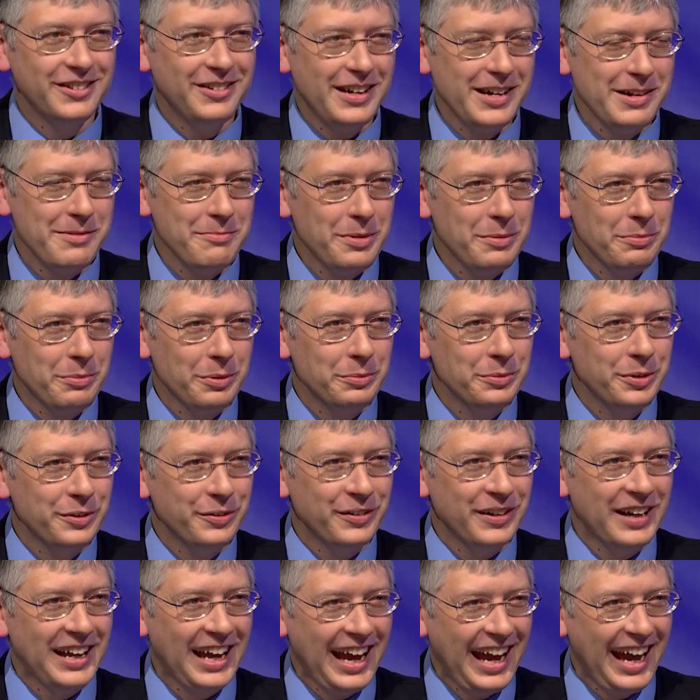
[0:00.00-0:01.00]
I remember
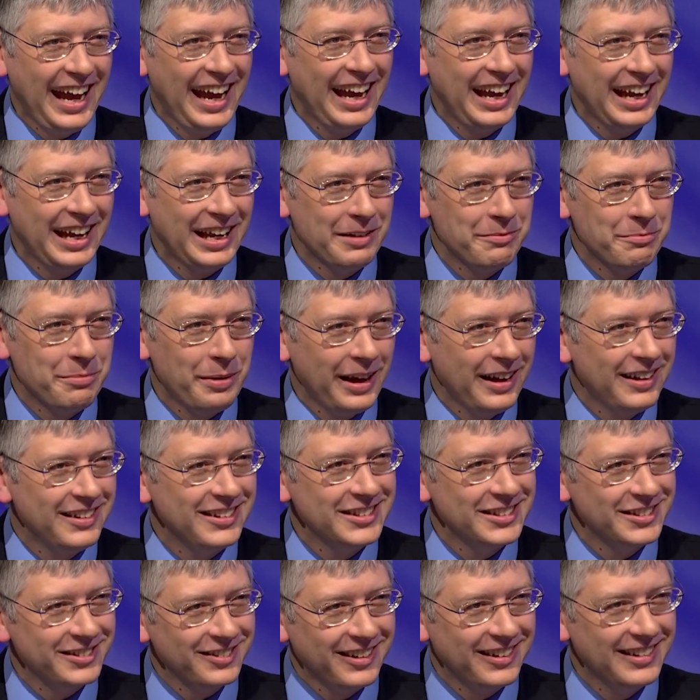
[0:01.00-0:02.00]
moving hay and
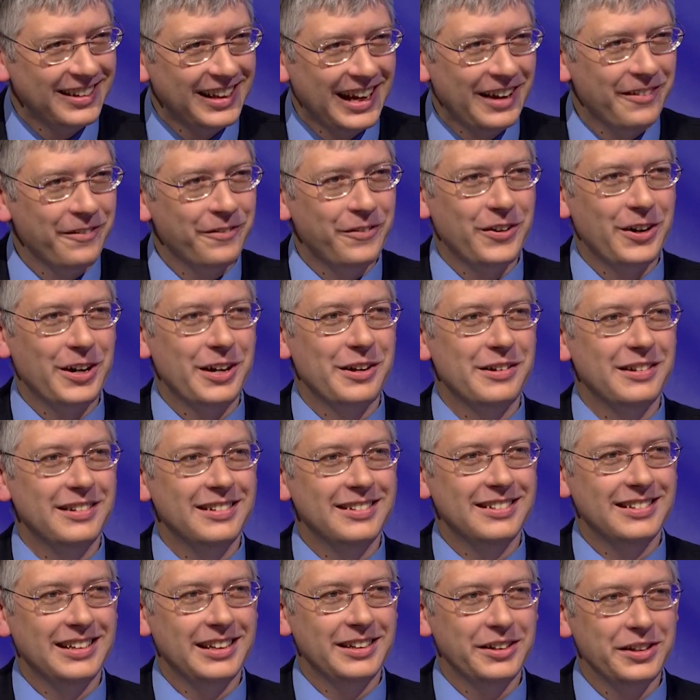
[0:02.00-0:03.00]
bales around that far.
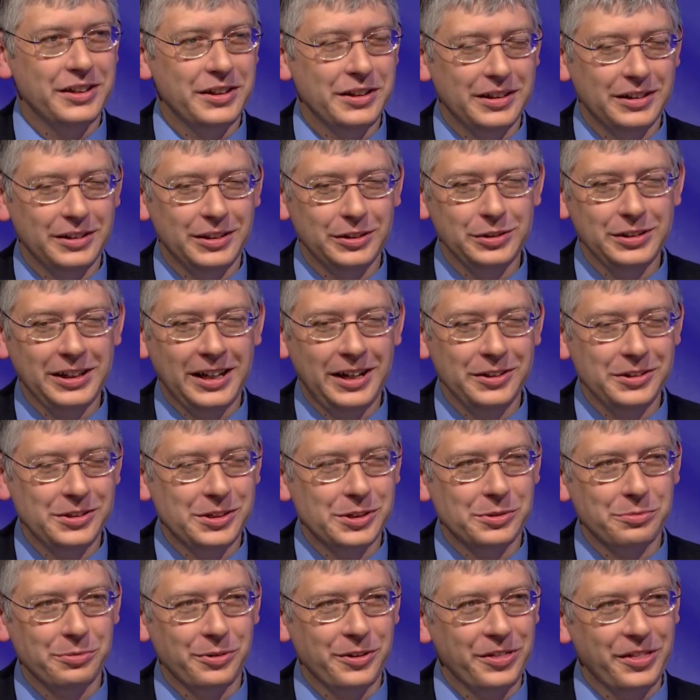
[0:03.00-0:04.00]
Those
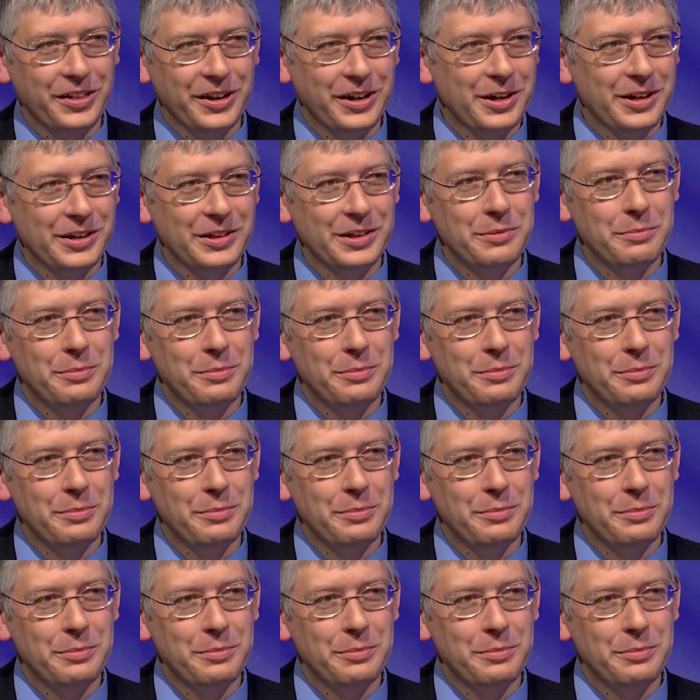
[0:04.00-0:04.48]
houses weren't there in the